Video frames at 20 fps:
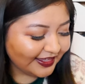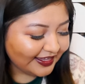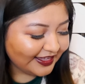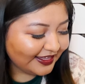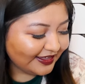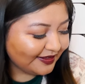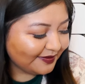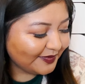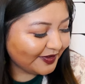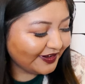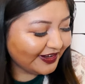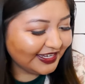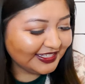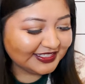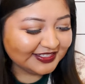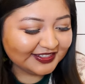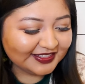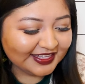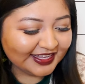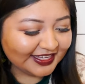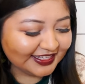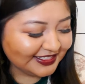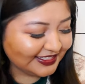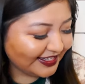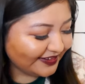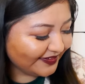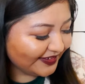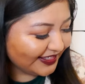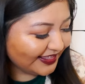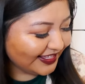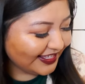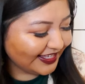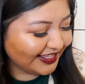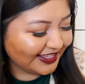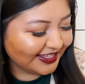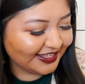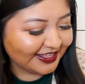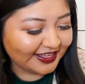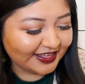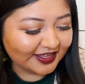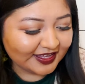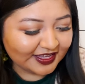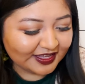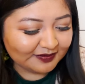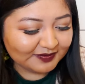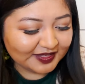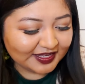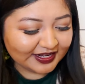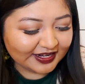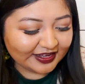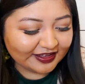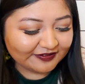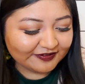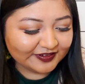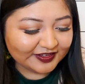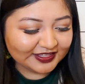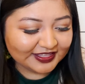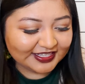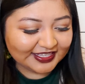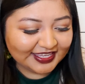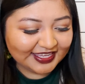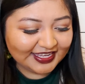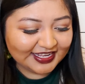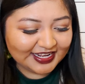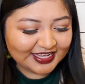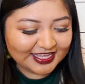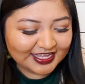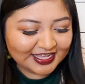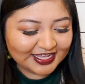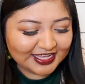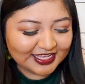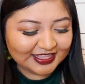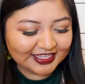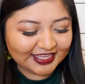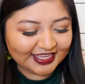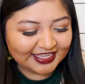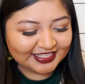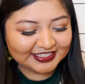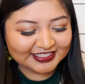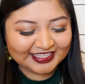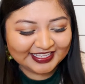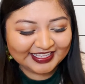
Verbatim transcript: Um, all right, so that is everything um, that I got for the kitty, the kids.